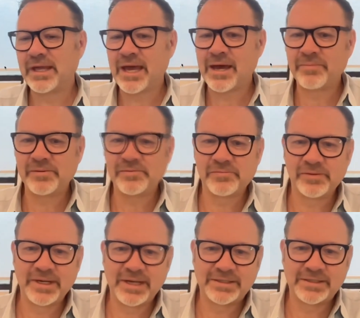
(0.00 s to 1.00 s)
happy when we
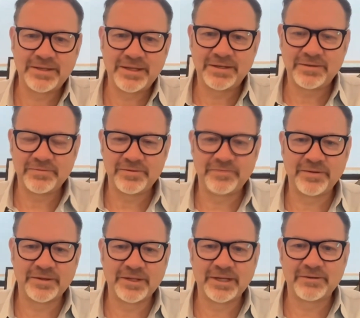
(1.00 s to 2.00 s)
got to the end and we
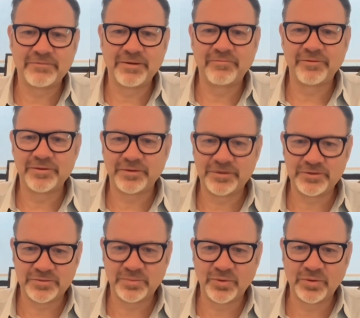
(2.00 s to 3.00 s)
felt like Webflow could
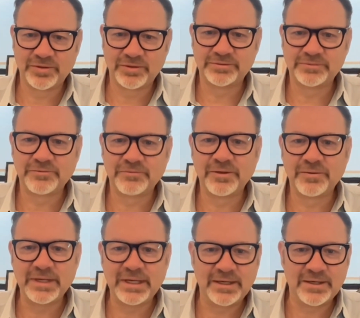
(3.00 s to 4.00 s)
support what we
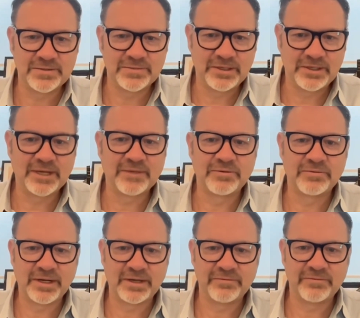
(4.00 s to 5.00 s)
needed, so we didn't have to
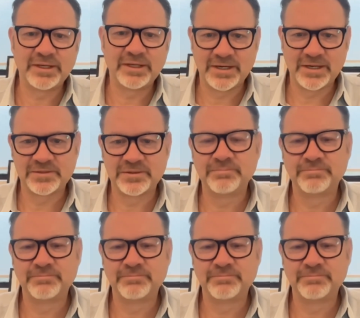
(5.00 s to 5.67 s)
write everything custom.